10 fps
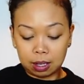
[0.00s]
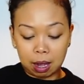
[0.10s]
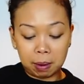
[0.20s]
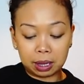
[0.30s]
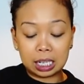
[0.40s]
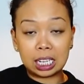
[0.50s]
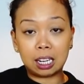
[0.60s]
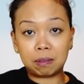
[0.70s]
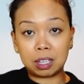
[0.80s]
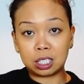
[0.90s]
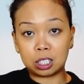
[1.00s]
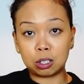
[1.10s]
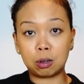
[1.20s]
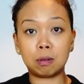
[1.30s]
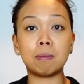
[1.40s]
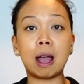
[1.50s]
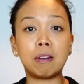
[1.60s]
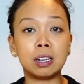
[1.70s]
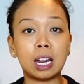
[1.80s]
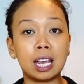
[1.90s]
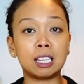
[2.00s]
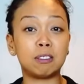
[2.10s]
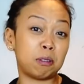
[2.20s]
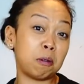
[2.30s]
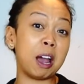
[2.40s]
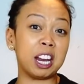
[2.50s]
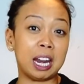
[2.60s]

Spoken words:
I'm going to leave this to marinate for about